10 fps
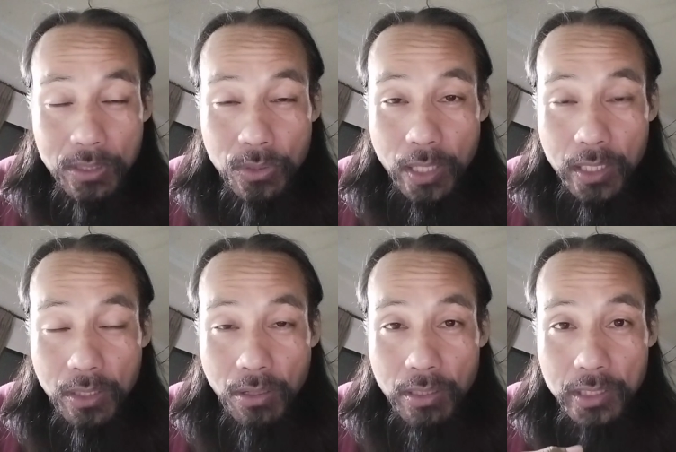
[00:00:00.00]
You are the
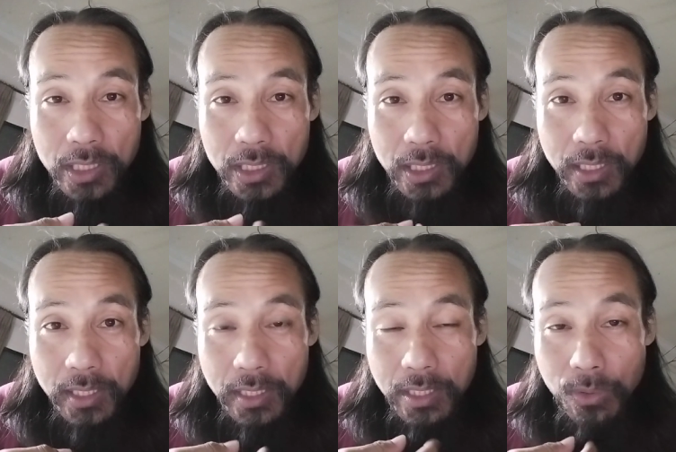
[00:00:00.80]
gorgeous
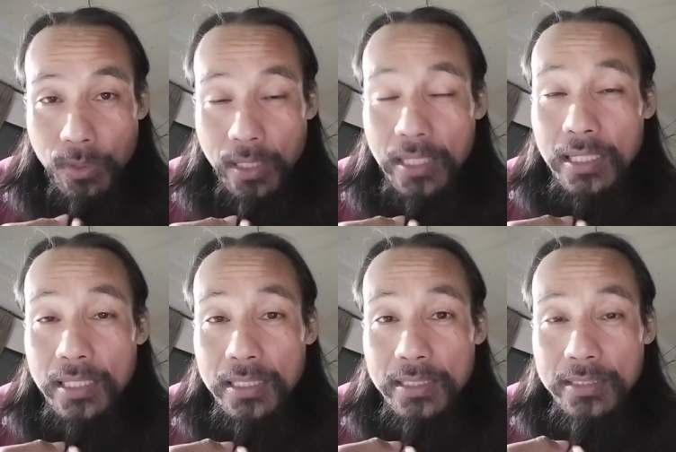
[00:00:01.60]
girl in the
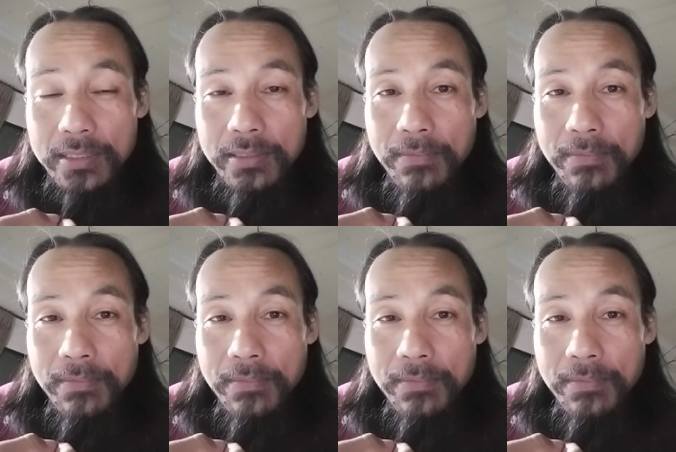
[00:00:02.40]
world.